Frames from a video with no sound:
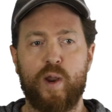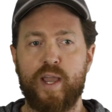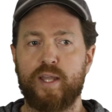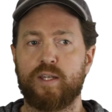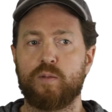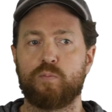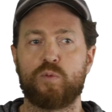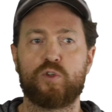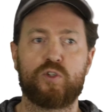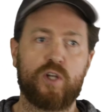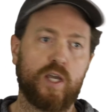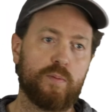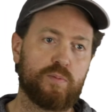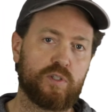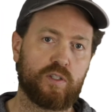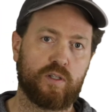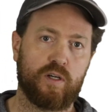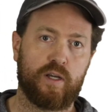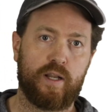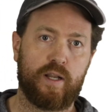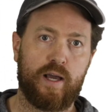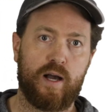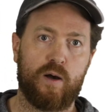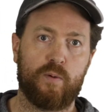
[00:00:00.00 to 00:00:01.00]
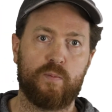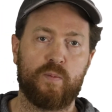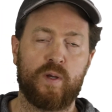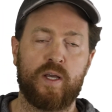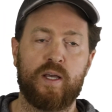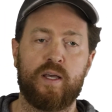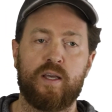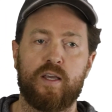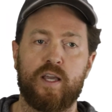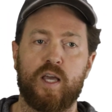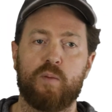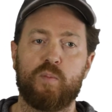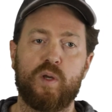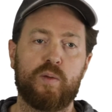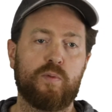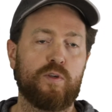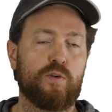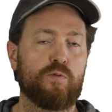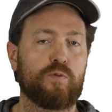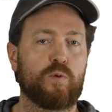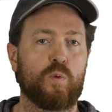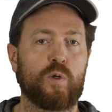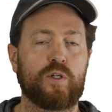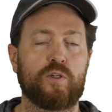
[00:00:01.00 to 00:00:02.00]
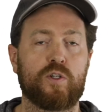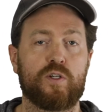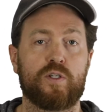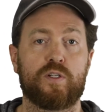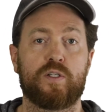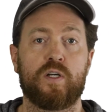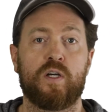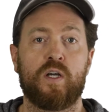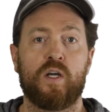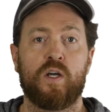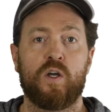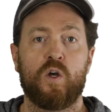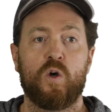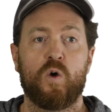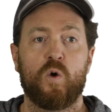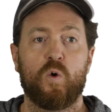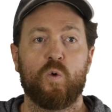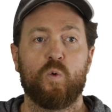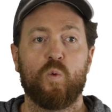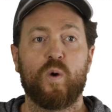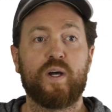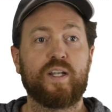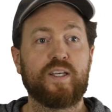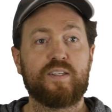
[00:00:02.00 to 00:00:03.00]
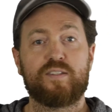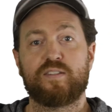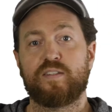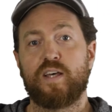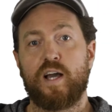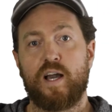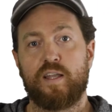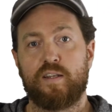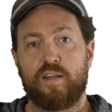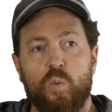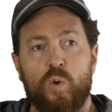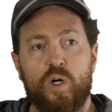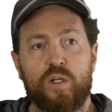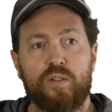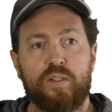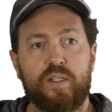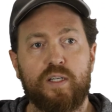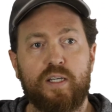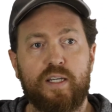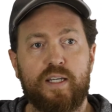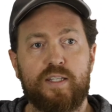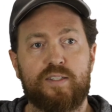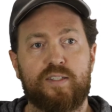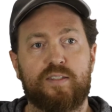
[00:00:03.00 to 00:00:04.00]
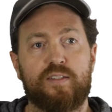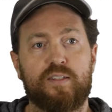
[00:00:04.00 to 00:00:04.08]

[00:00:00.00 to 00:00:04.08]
random shapes cut out. And maybe you've wondered, what is that? Well, it's